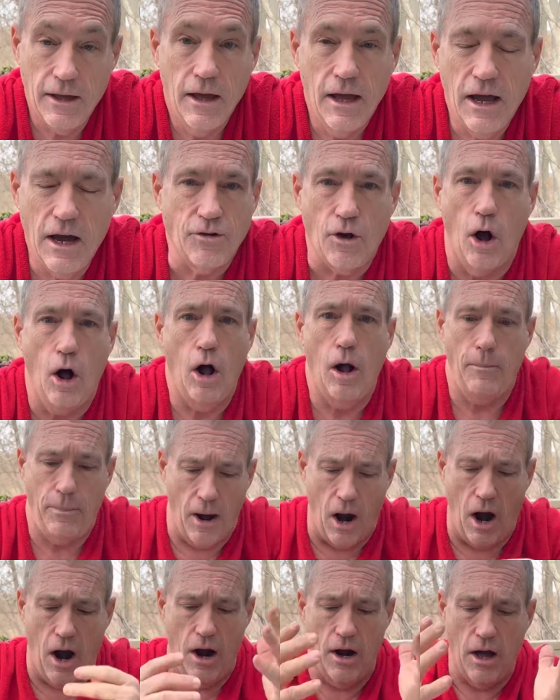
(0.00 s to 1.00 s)
That's all
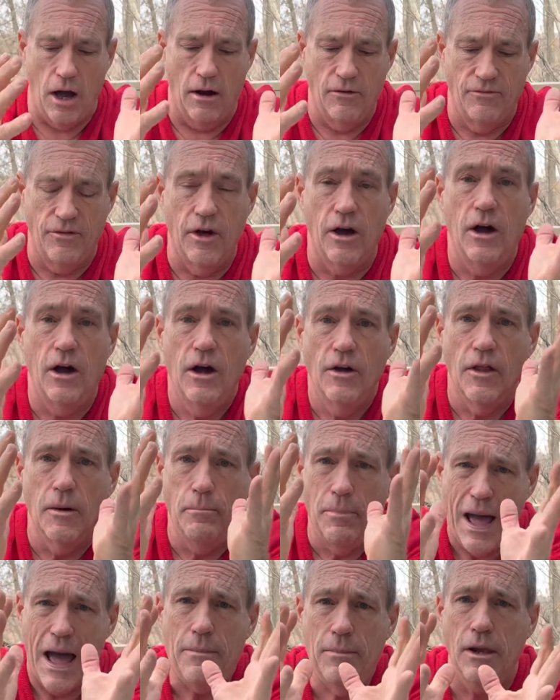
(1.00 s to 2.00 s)
part of the, the
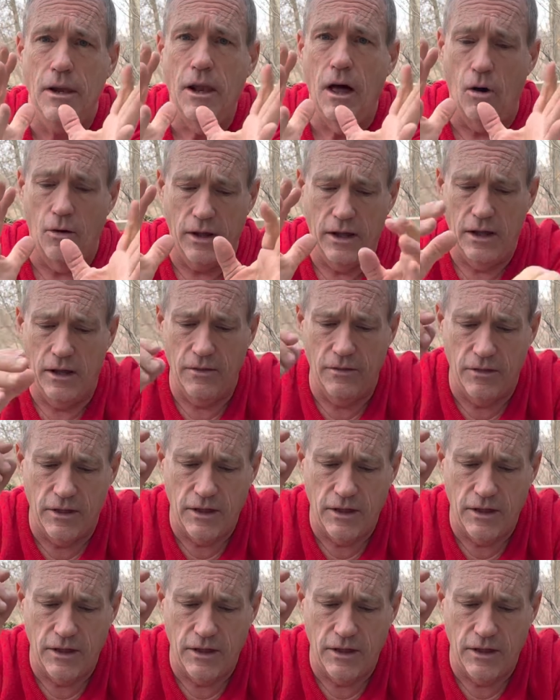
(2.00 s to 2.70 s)
Babylonian,